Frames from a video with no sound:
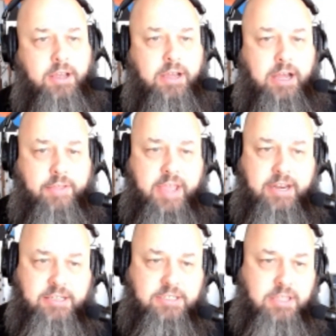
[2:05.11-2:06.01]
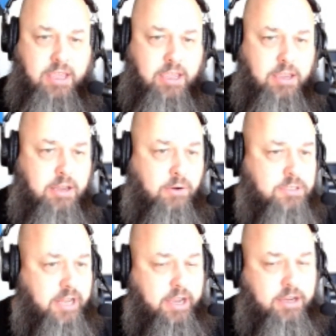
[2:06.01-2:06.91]
that is the, you know,
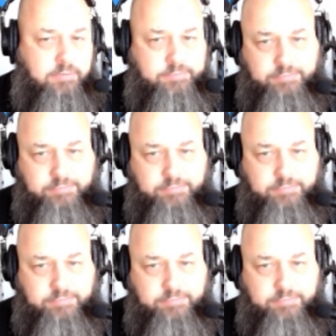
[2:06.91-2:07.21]
it's like